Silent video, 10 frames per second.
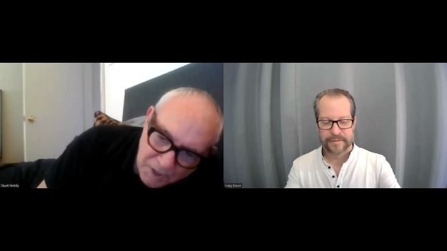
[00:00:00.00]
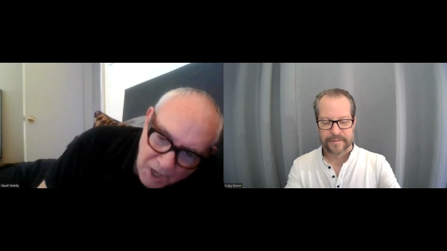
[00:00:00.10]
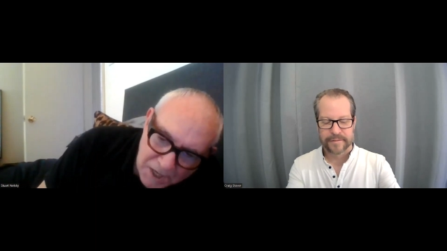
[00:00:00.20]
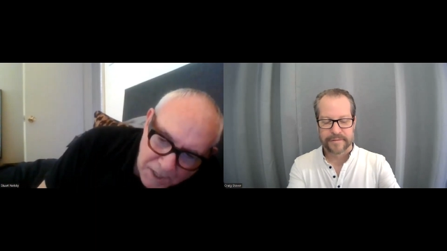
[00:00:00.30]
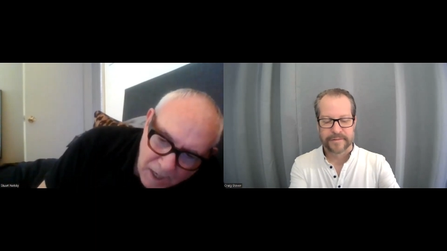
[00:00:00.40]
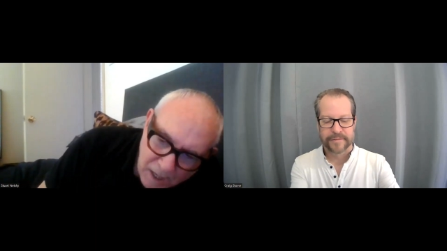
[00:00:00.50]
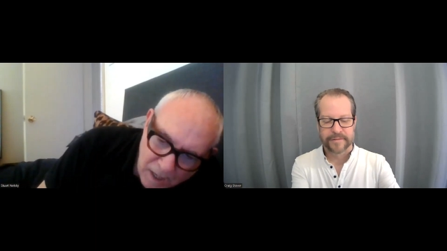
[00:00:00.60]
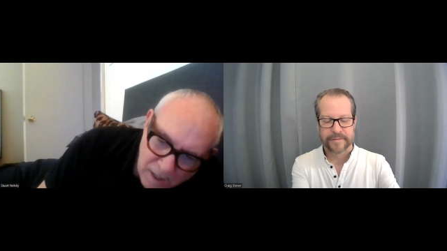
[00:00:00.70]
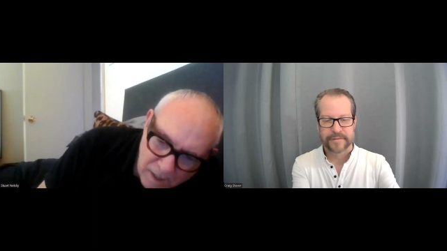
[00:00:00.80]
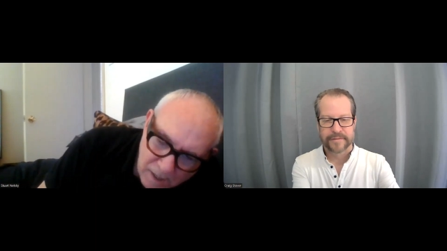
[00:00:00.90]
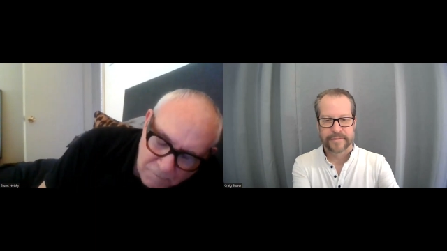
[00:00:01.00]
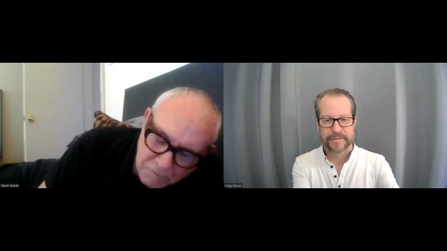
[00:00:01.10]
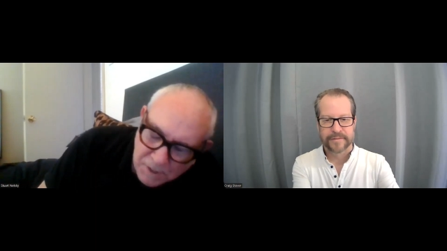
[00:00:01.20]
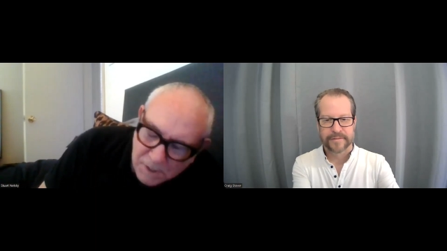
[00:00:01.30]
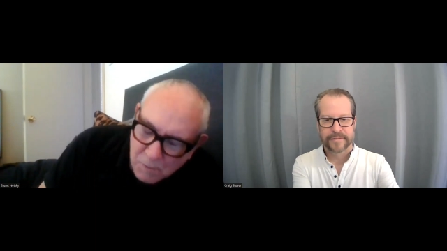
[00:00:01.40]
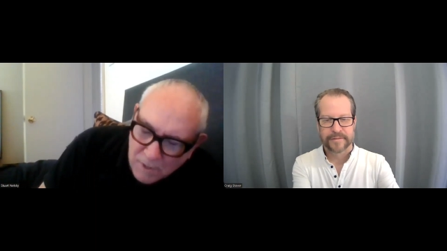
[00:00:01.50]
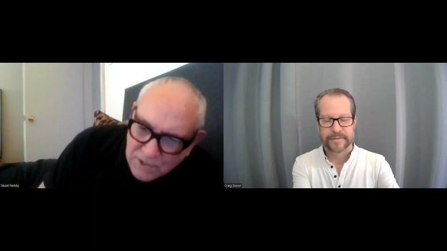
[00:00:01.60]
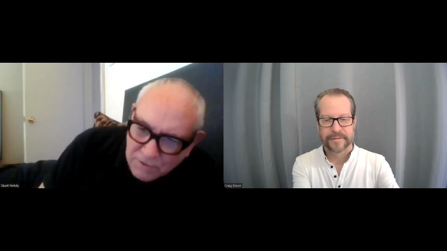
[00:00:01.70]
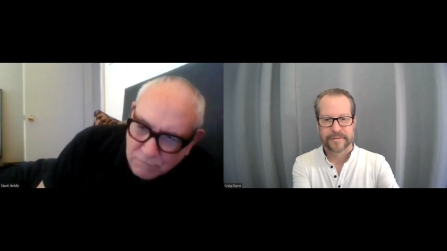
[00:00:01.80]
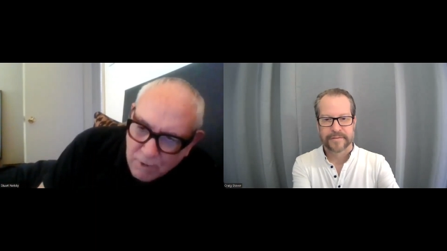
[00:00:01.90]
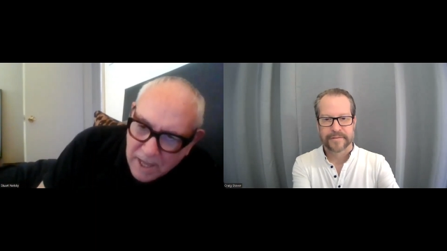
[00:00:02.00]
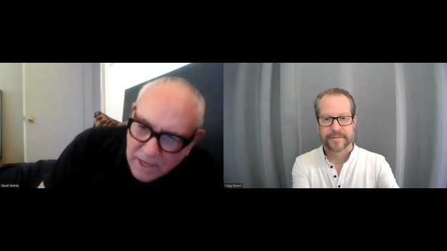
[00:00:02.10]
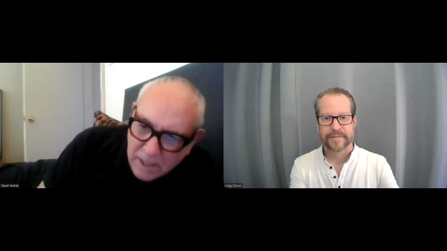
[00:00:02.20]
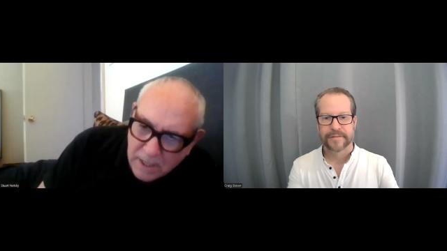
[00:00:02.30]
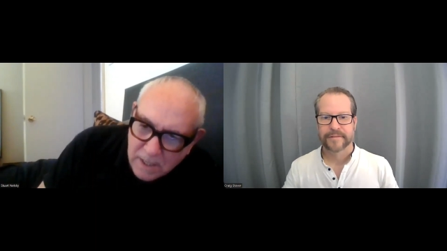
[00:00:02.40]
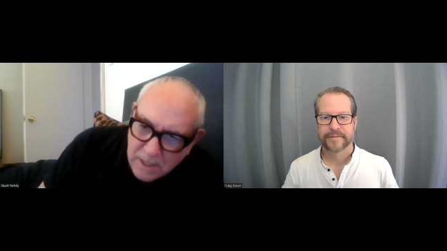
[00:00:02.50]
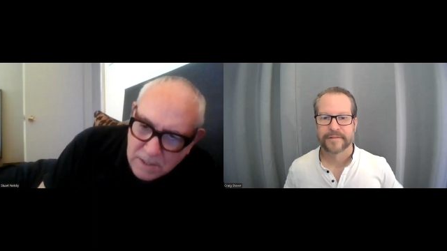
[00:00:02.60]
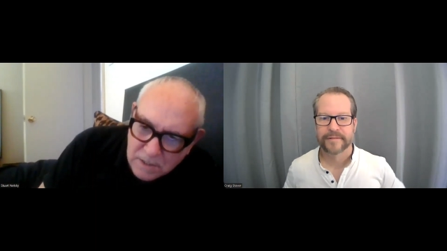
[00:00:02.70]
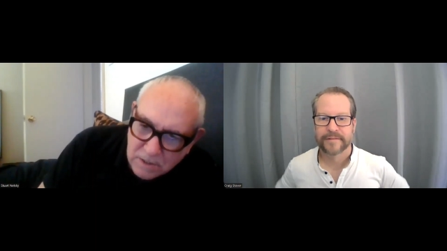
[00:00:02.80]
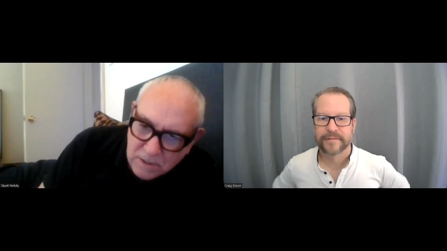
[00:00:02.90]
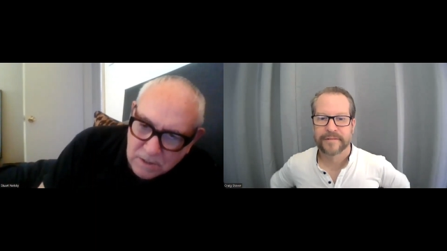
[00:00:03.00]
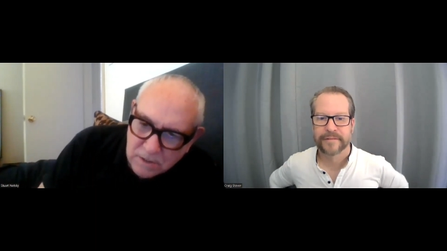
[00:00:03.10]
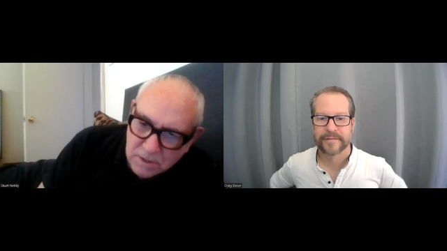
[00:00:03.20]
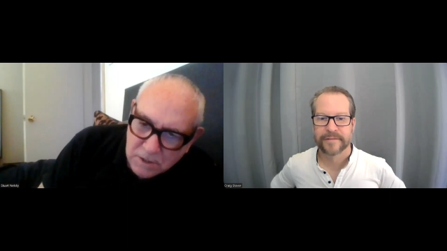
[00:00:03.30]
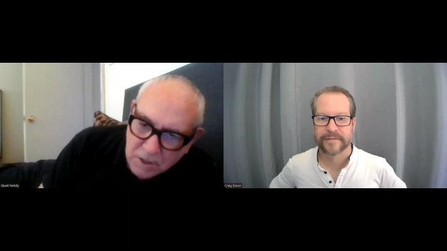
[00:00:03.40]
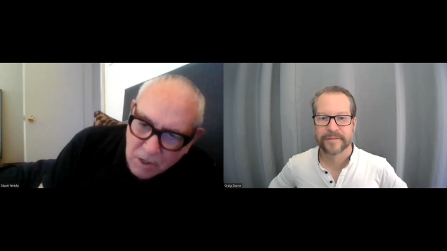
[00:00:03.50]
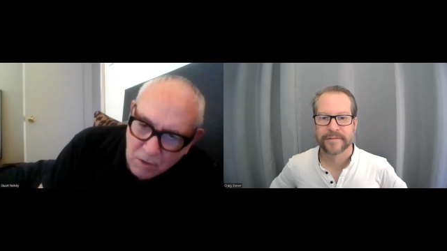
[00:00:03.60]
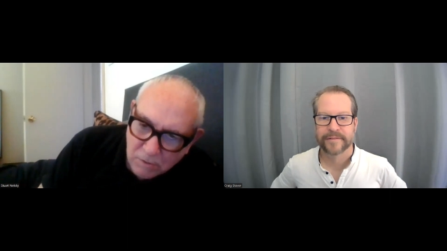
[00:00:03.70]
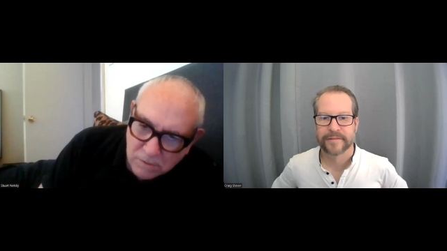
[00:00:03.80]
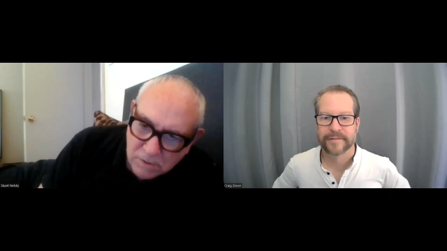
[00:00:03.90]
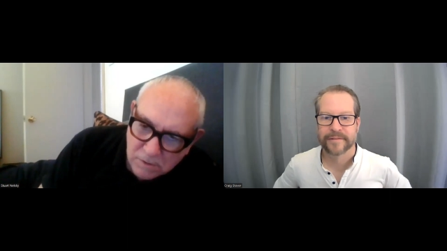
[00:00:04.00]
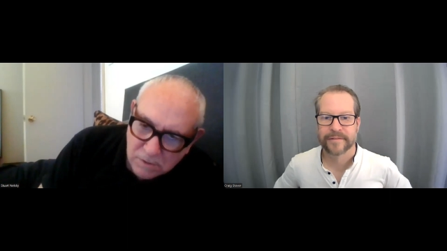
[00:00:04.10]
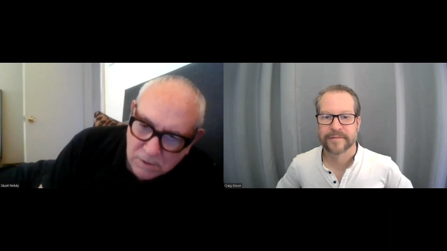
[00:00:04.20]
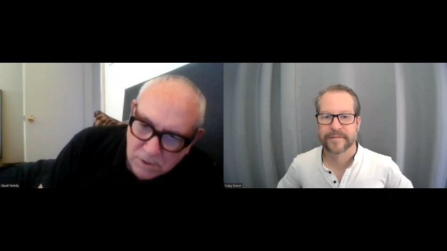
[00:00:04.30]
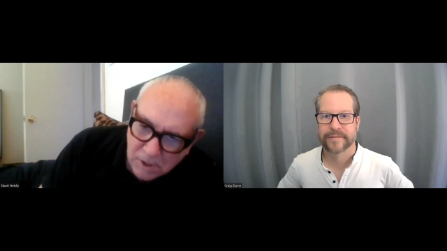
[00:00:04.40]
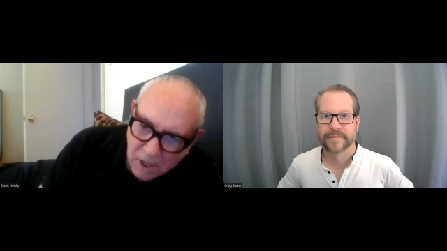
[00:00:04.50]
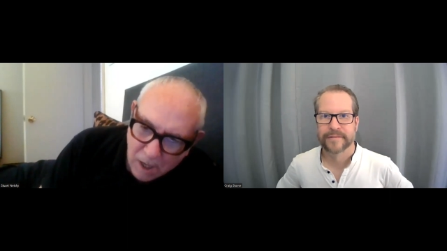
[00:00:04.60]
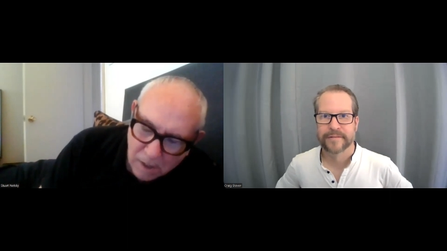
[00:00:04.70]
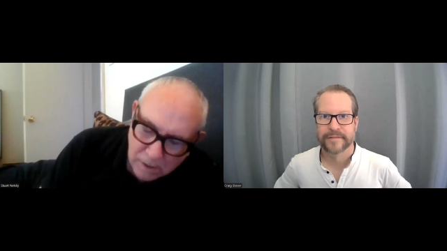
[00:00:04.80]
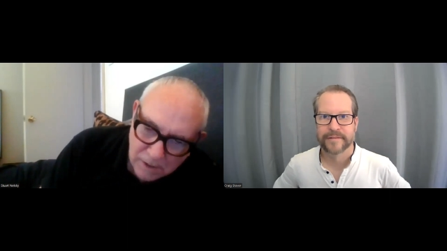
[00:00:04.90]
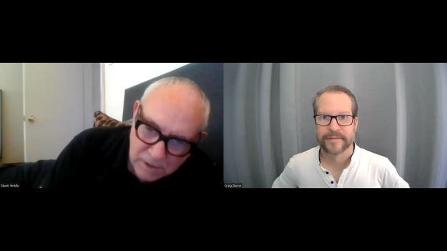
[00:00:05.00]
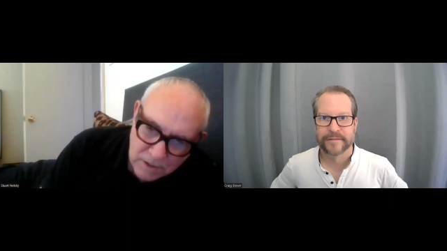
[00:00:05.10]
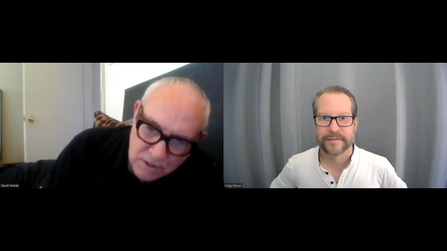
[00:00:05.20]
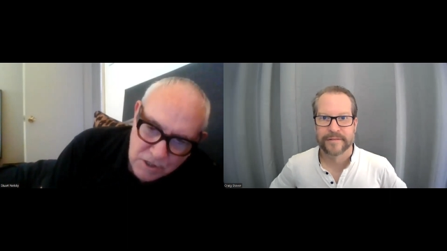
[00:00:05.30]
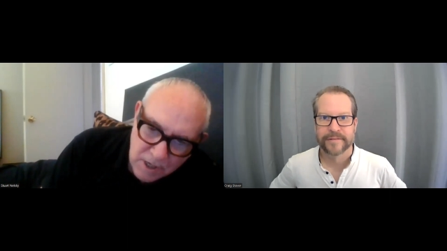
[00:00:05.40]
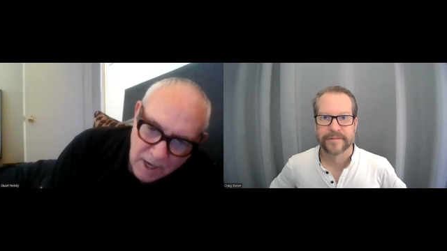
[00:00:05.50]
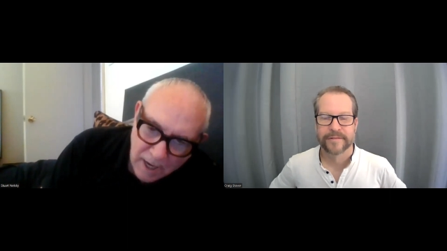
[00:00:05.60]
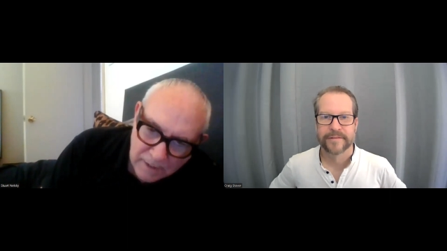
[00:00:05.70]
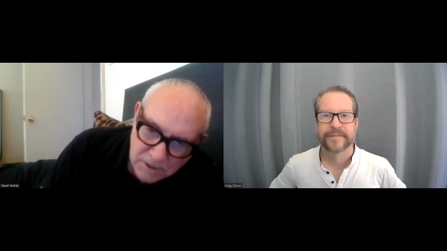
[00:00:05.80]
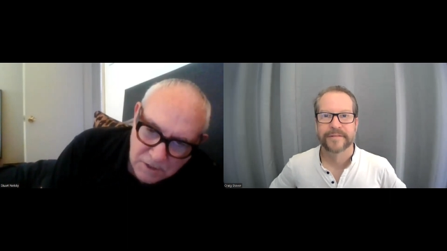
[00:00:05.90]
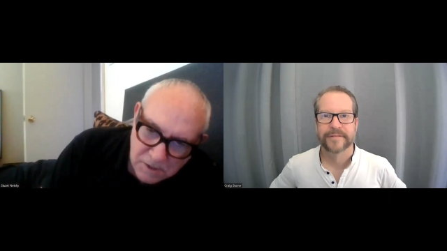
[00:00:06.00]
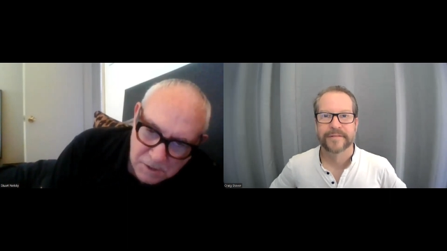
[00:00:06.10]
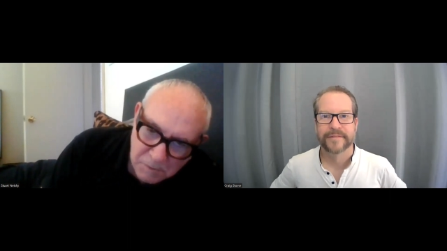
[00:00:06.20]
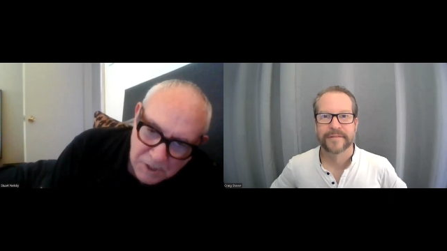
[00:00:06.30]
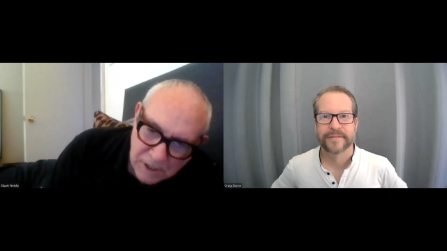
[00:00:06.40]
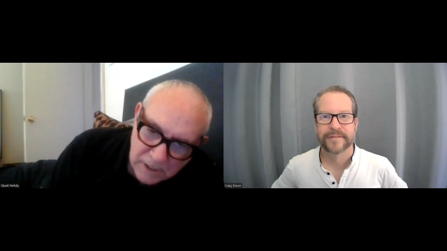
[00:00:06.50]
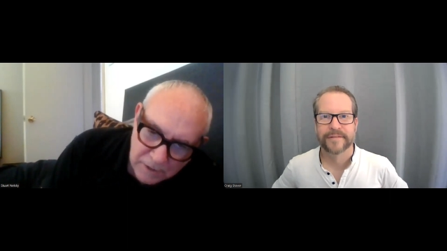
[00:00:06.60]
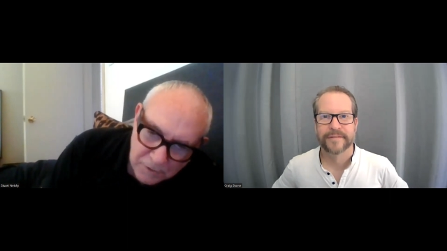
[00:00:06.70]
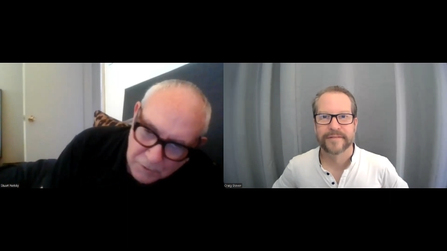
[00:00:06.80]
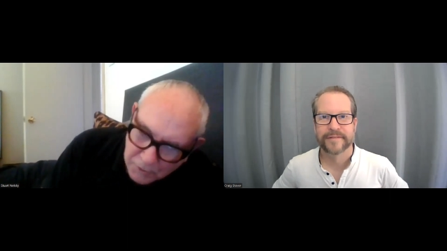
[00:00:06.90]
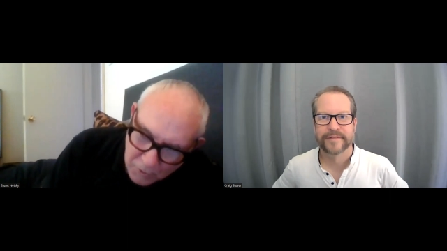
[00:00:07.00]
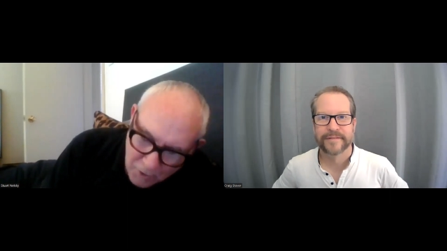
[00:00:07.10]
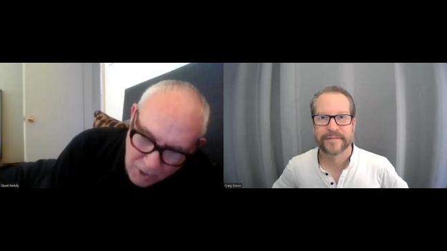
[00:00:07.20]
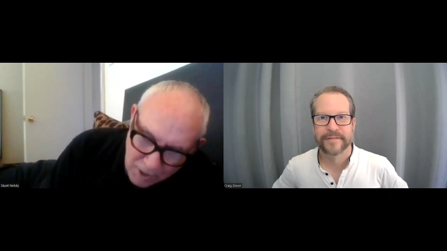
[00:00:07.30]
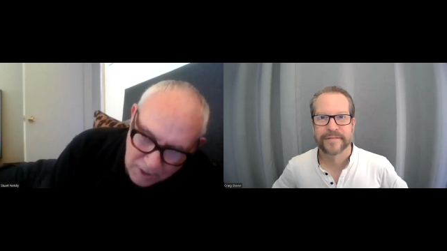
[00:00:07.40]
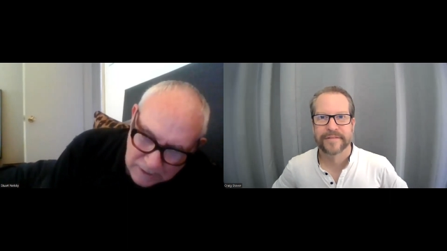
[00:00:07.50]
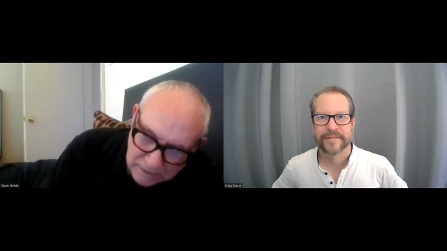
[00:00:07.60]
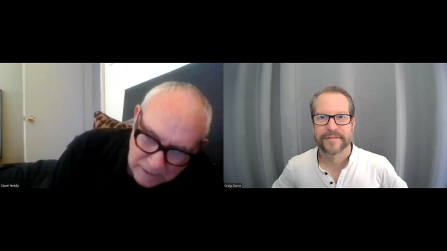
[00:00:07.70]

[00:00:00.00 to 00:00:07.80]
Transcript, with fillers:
Speaker 1: but I really wasn't ready to go to college and to be in New York.